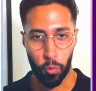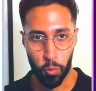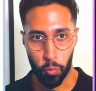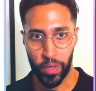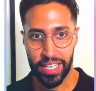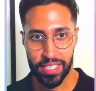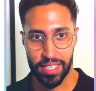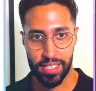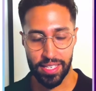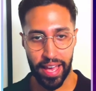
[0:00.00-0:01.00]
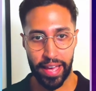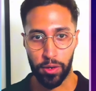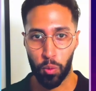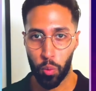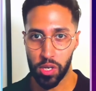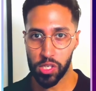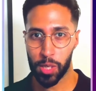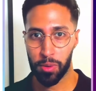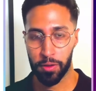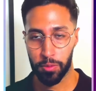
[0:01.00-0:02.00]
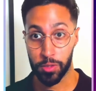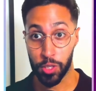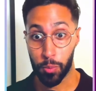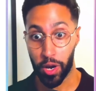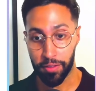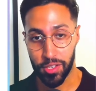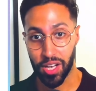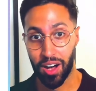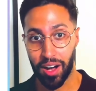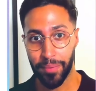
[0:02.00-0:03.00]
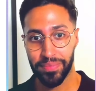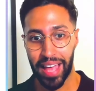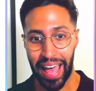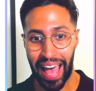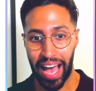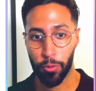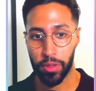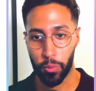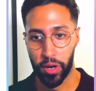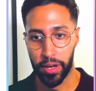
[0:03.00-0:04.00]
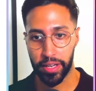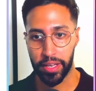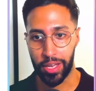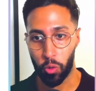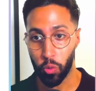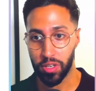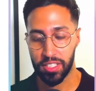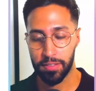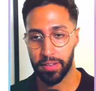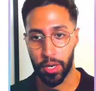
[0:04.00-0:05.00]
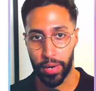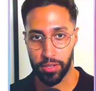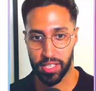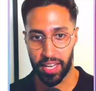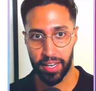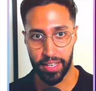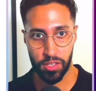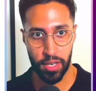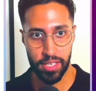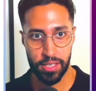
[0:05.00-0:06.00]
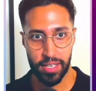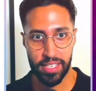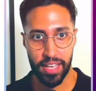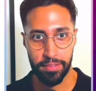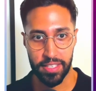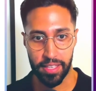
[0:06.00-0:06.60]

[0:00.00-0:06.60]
We need to understand what sub-workflows are, how they work in order to figure out scaling. So let's dive into